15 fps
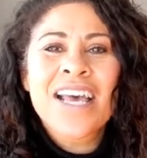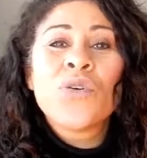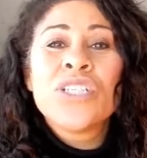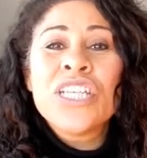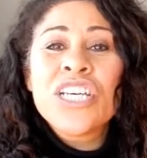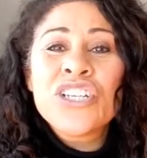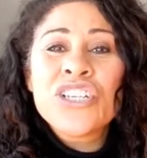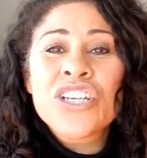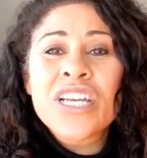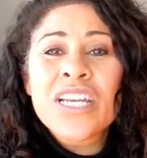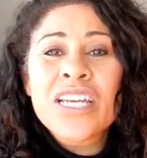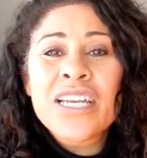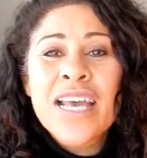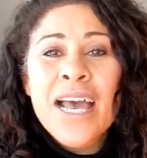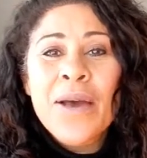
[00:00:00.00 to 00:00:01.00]

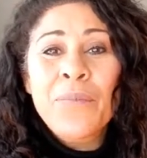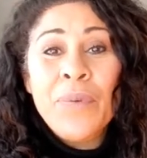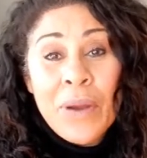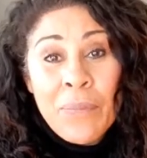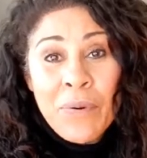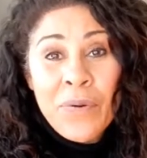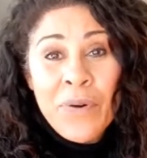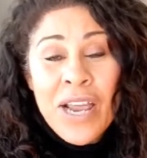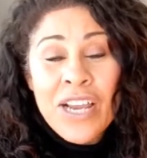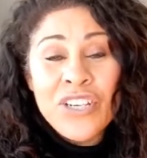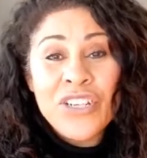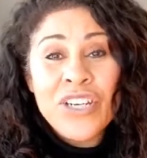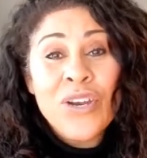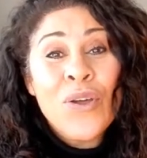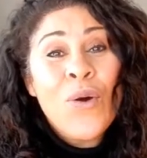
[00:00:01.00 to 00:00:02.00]
audition
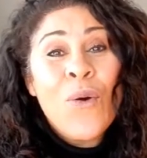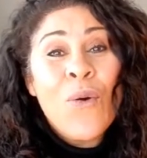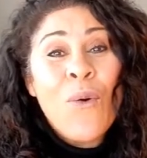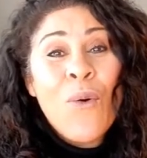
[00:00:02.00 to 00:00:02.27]
preparation,